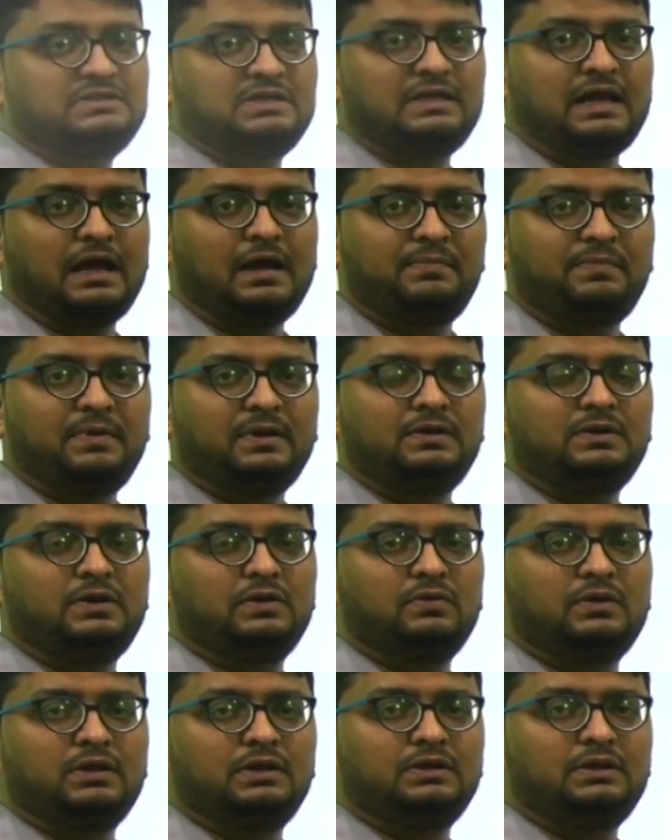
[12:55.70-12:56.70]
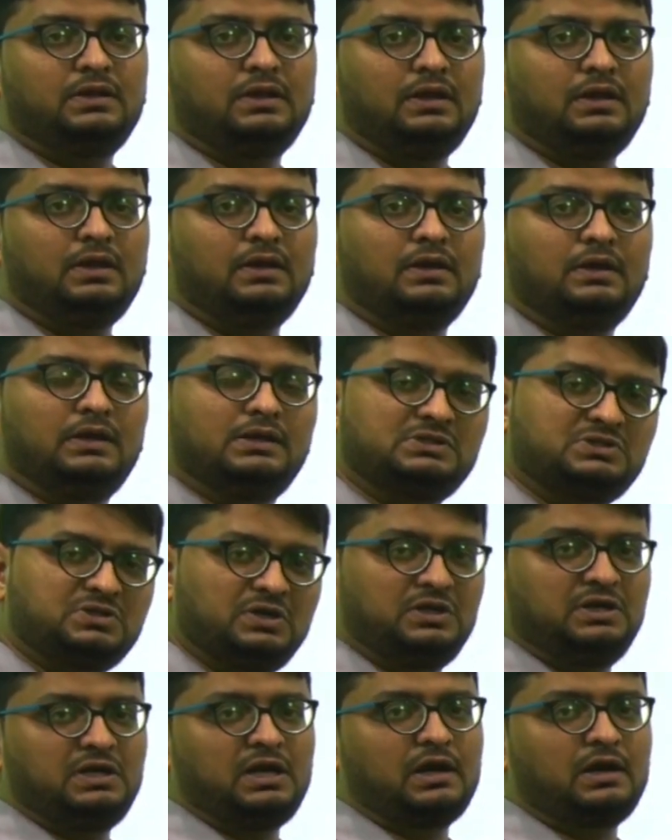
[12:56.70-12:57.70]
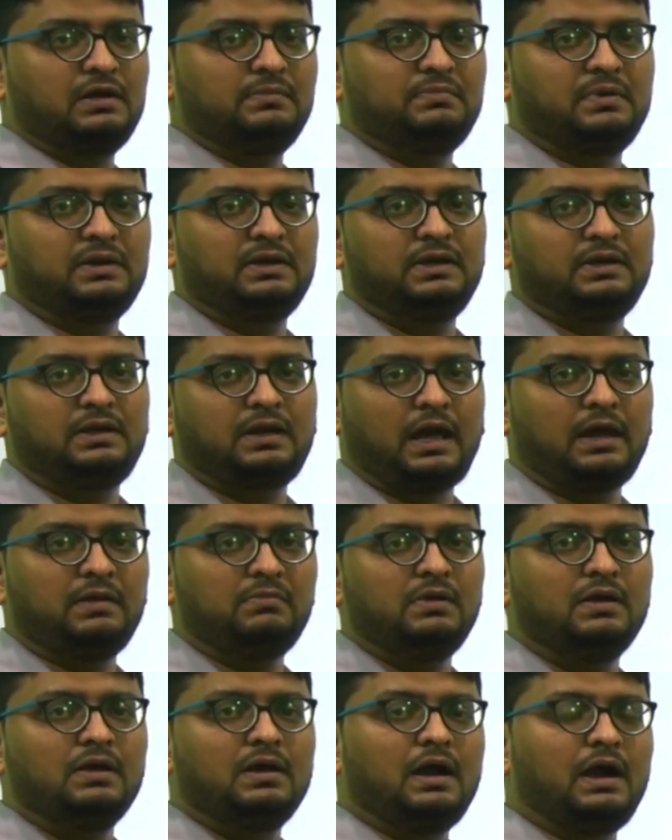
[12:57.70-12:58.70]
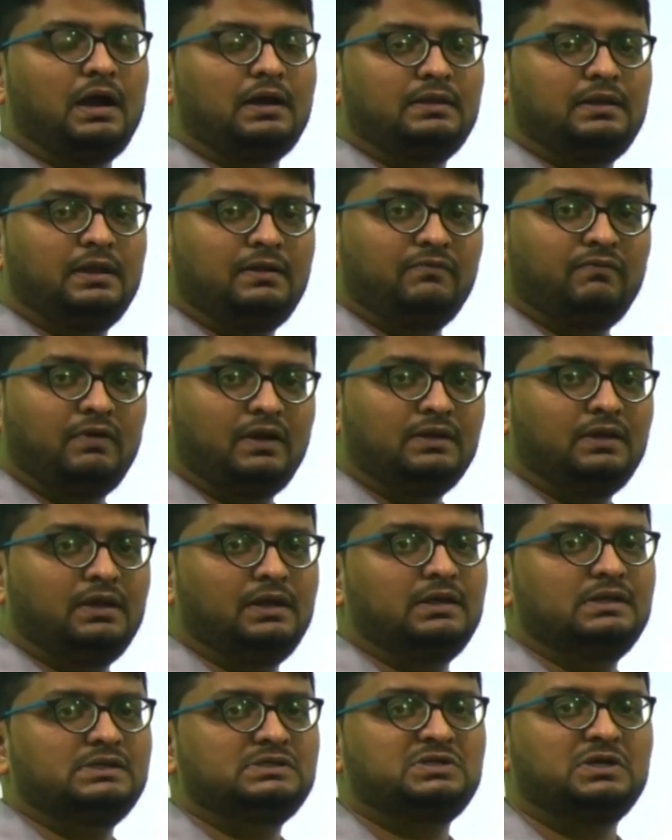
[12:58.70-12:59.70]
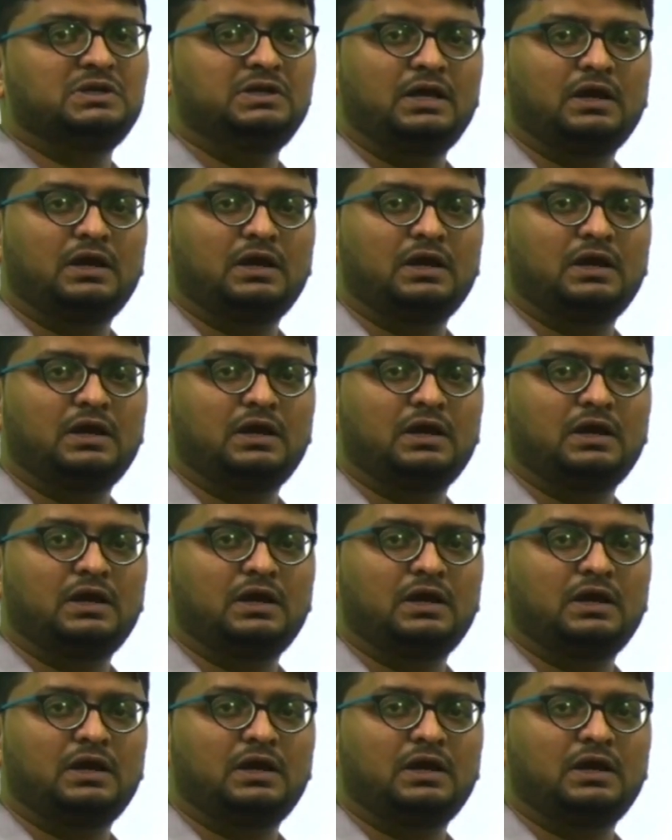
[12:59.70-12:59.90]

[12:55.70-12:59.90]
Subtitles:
happened during the East India Company time, and then when the East India